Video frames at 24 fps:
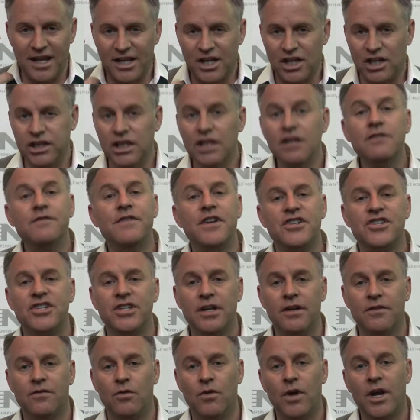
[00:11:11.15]
clear vision
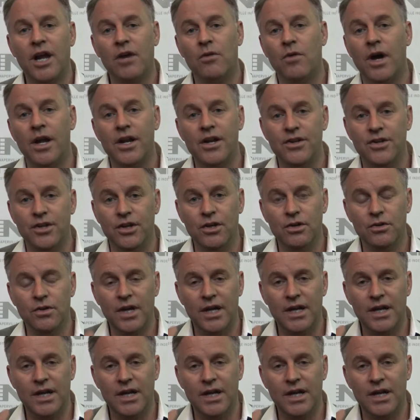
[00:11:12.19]
of what I want to do